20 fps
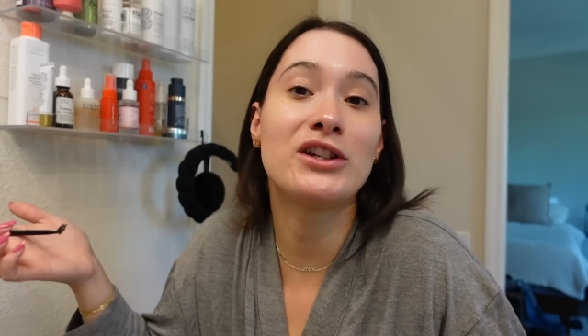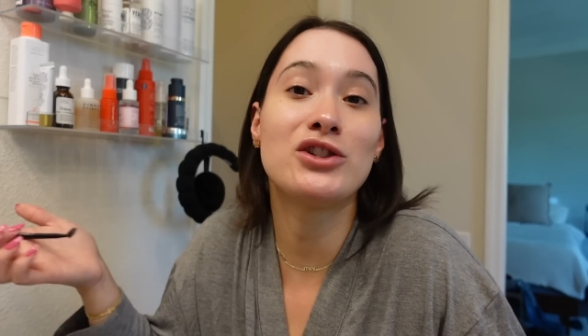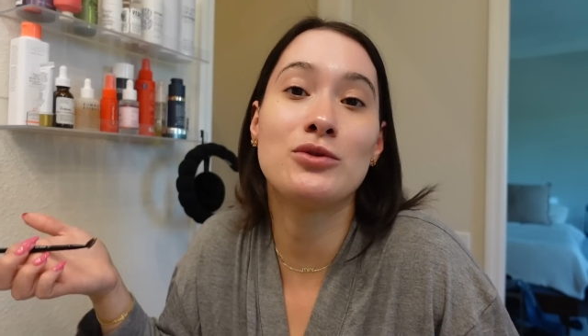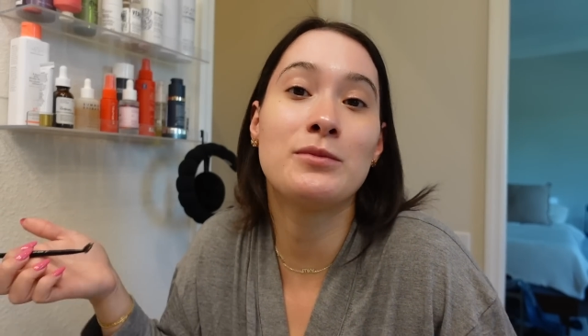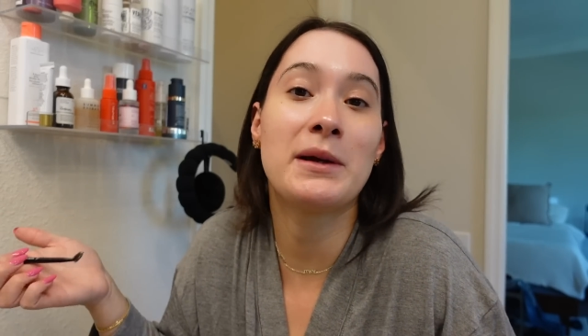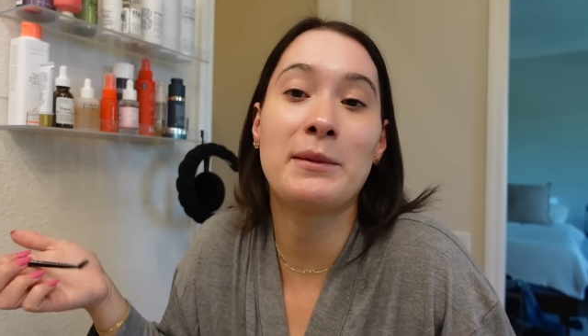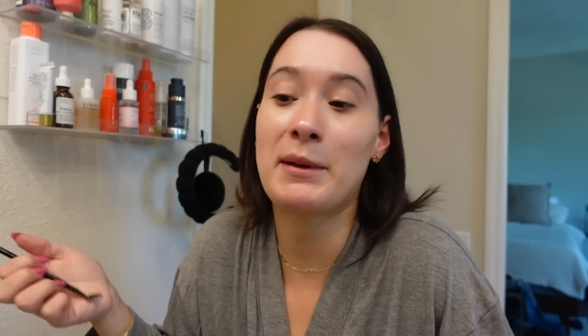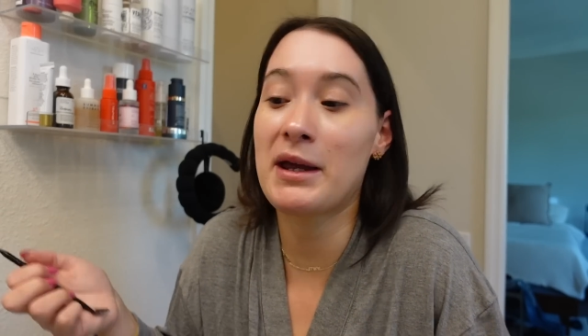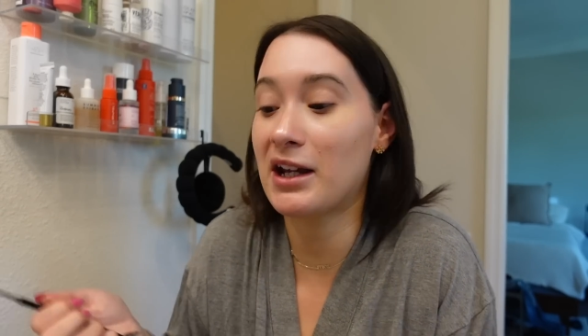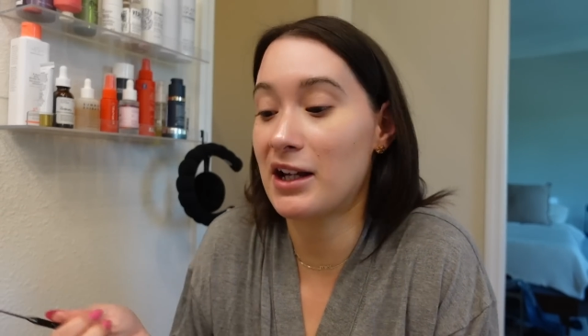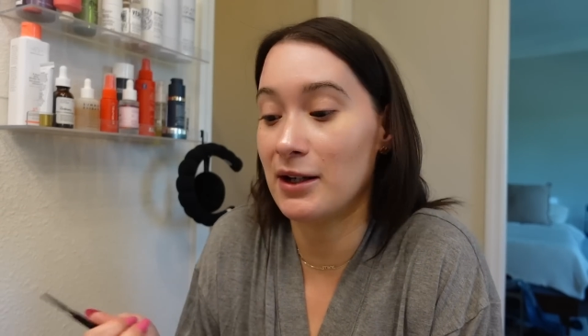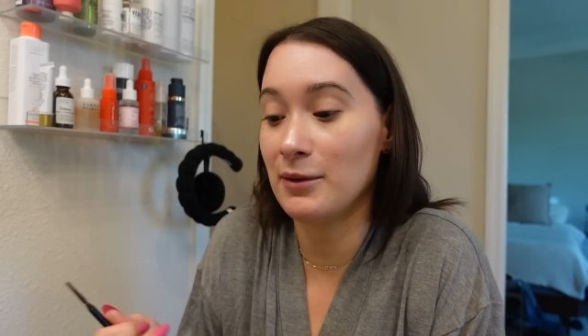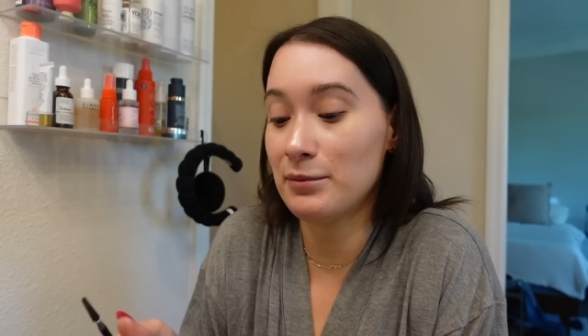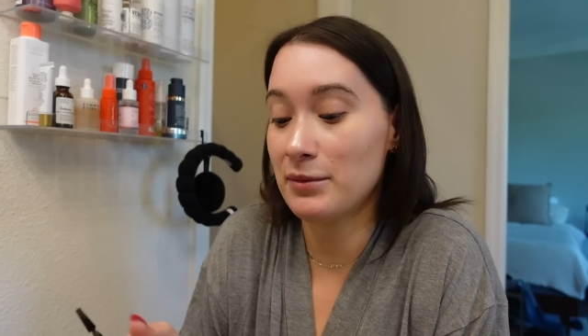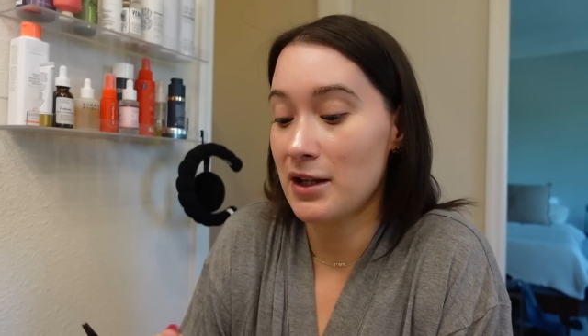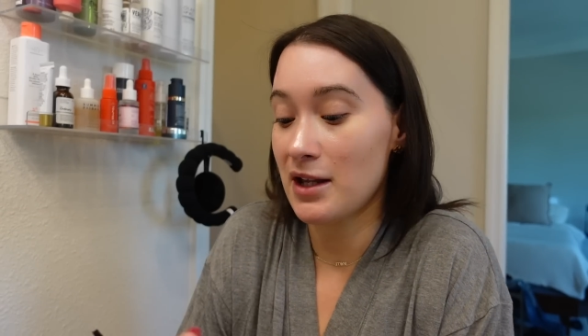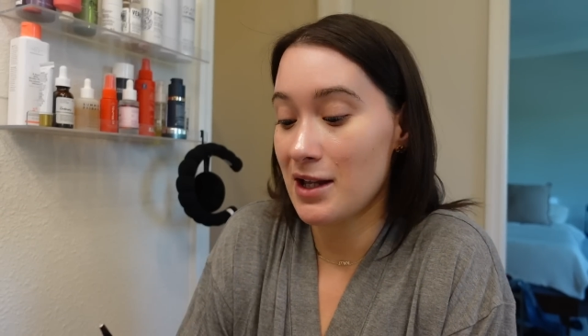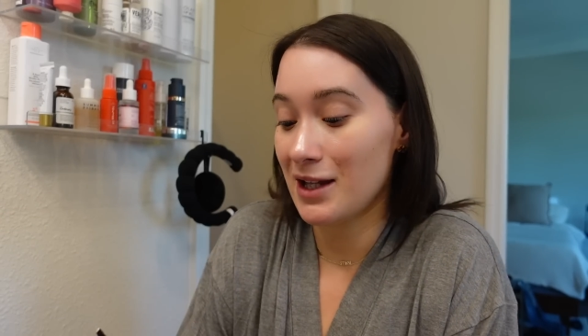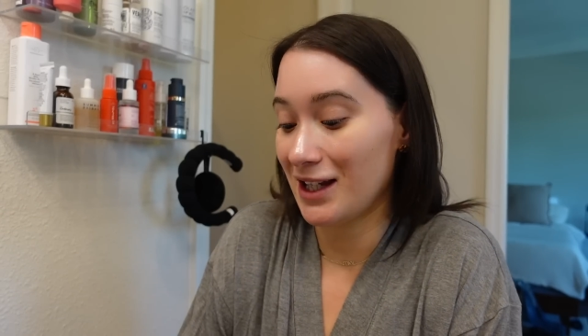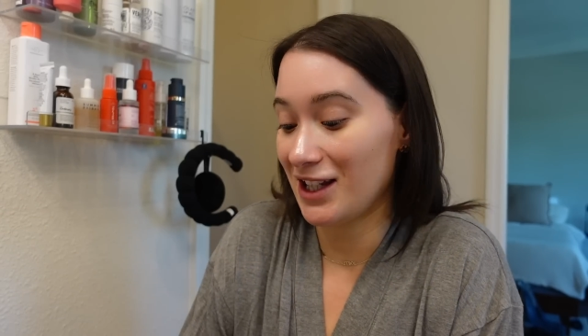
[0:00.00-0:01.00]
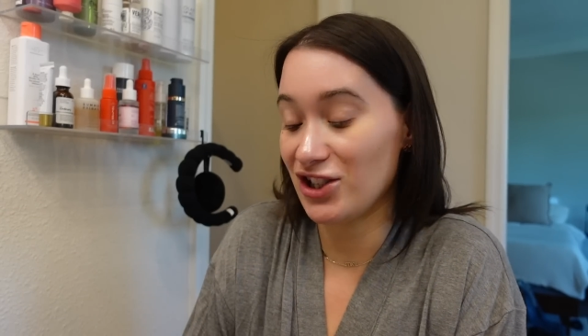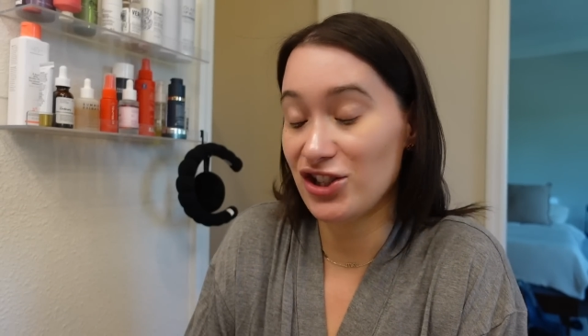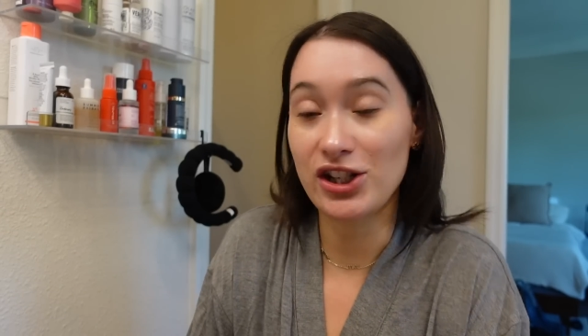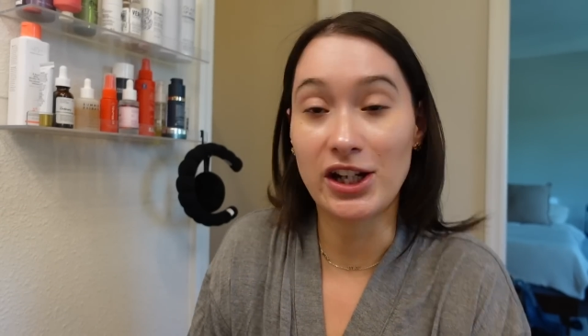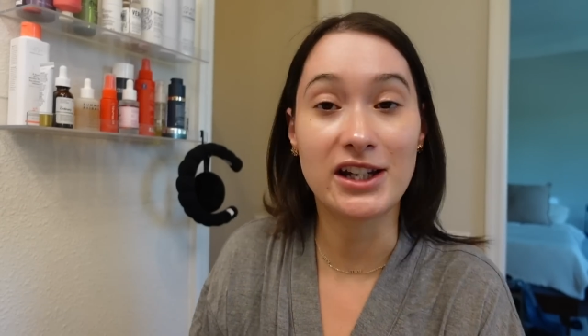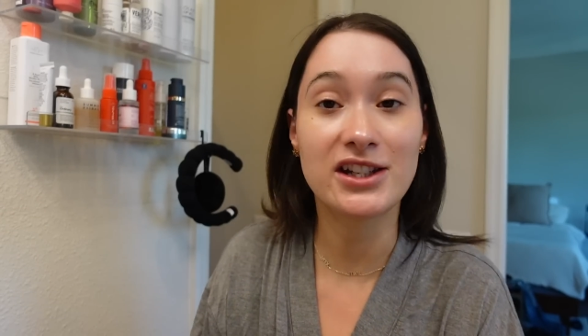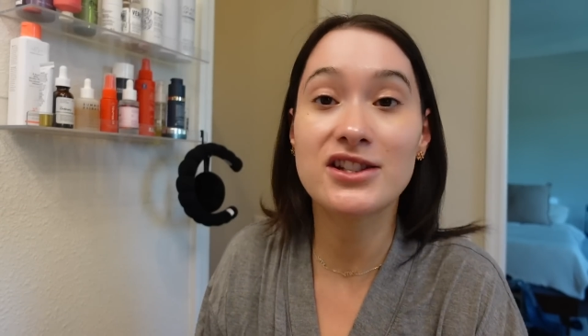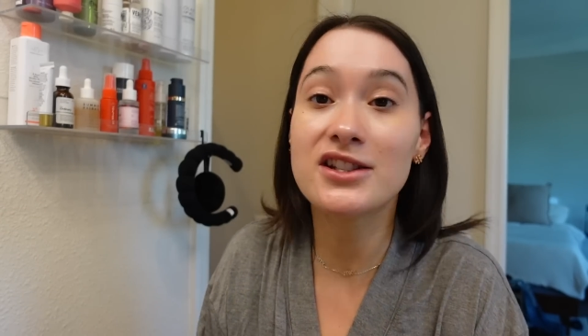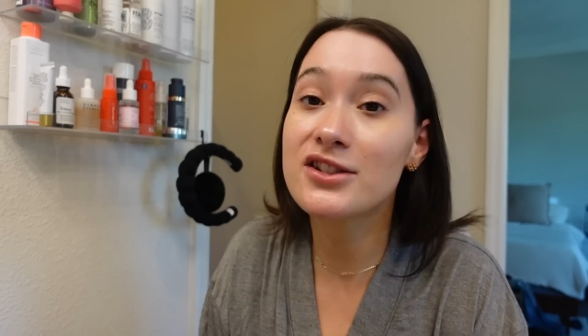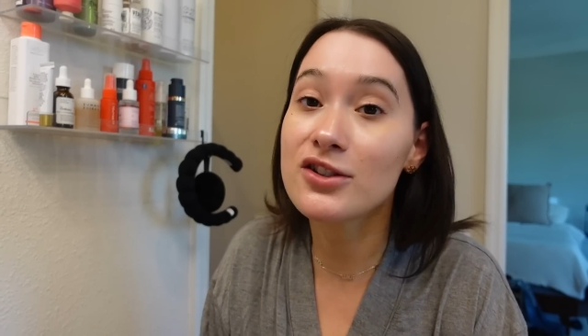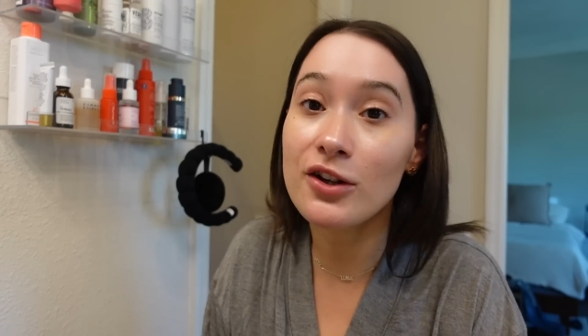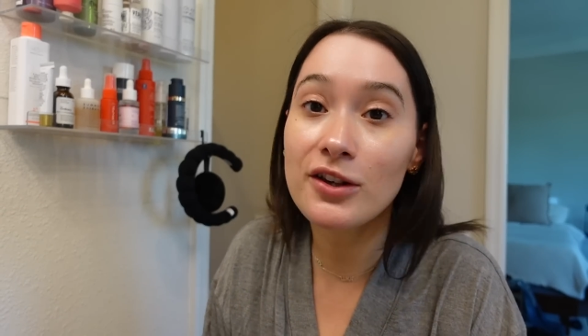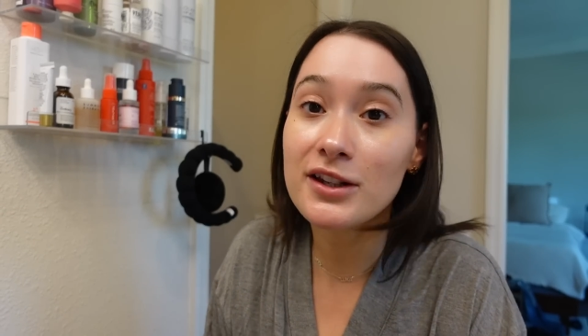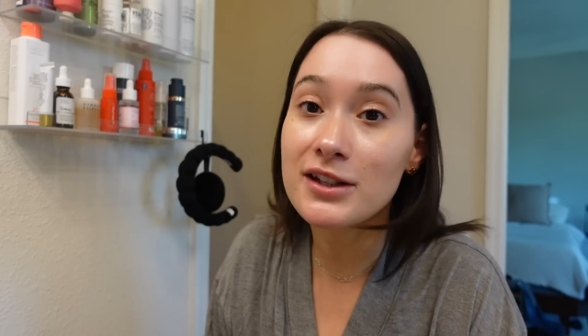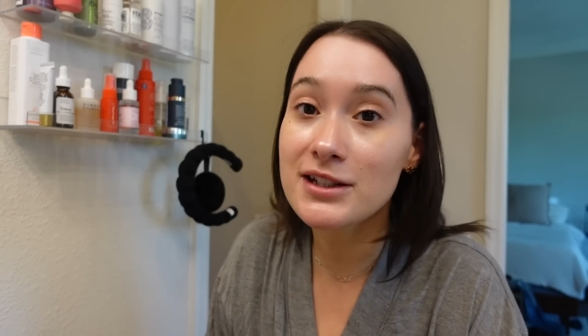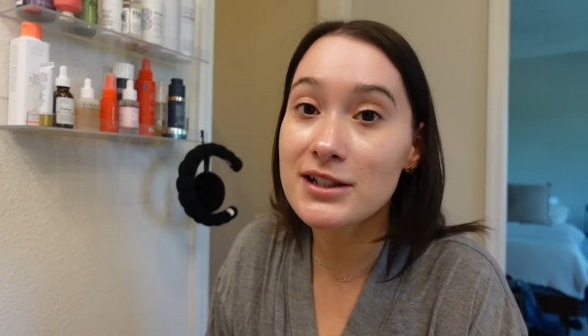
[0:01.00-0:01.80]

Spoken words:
do my makeup. It changes all the